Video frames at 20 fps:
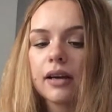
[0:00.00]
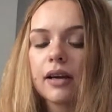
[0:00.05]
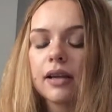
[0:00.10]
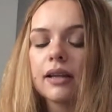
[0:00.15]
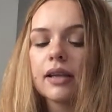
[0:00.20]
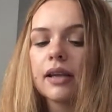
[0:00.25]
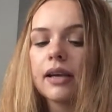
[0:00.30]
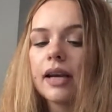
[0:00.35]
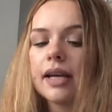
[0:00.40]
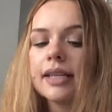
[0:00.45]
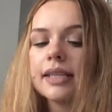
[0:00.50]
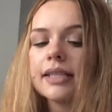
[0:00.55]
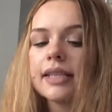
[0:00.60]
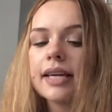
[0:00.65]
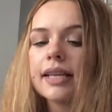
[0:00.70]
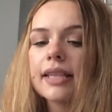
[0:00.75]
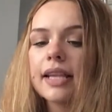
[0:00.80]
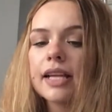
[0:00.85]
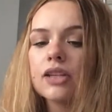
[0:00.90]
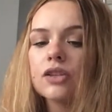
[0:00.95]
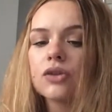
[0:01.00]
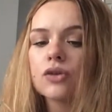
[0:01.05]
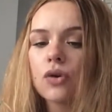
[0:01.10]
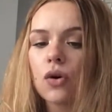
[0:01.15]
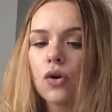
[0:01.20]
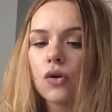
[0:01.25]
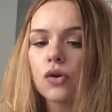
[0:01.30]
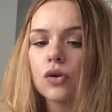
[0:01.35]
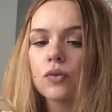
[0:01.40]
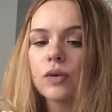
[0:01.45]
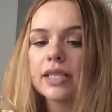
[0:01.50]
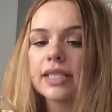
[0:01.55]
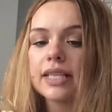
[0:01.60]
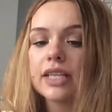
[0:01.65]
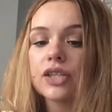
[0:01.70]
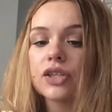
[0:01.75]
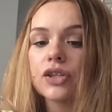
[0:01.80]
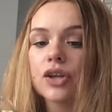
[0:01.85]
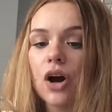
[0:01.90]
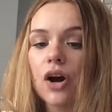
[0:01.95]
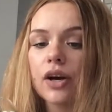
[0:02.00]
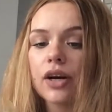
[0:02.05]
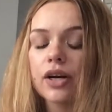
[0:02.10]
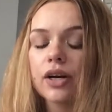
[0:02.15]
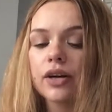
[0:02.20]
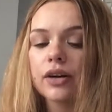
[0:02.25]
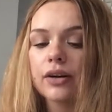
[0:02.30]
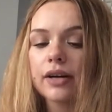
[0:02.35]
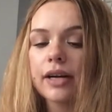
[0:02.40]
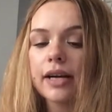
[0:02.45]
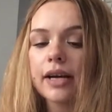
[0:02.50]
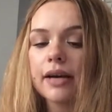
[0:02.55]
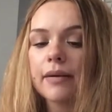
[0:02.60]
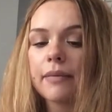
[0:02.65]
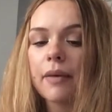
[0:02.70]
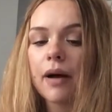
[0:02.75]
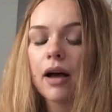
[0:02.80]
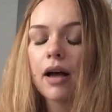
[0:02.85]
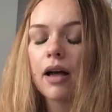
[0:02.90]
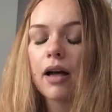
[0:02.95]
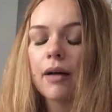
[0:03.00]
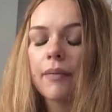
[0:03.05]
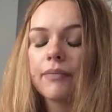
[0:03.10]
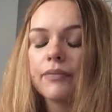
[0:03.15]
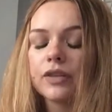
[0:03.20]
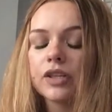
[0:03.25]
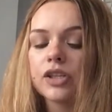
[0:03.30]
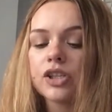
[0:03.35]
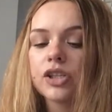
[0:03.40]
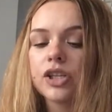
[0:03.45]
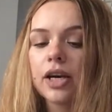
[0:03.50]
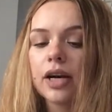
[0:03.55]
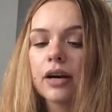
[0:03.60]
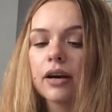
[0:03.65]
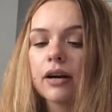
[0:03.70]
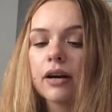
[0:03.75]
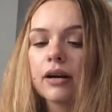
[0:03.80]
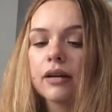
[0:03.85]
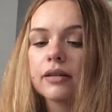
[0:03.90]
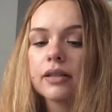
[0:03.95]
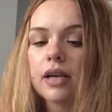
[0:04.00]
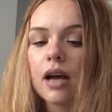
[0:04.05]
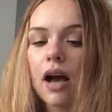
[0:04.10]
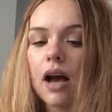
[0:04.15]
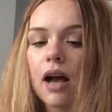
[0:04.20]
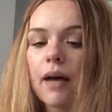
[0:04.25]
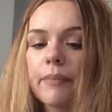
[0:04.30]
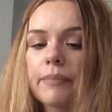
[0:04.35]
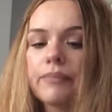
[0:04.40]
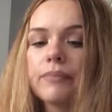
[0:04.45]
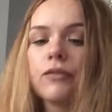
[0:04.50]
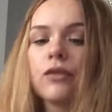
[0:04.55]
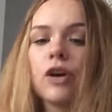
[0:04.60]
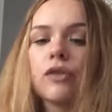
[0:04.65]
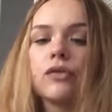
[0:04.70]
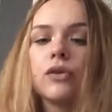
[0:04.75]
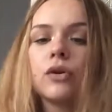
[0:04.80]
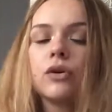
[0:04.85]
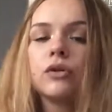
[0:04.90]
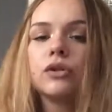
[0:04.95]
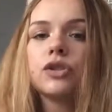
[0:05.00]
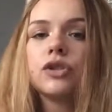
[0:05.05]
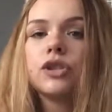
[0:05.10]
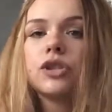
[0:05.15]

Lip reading: The next thing that sold was the Zara cream sheer top, ruffled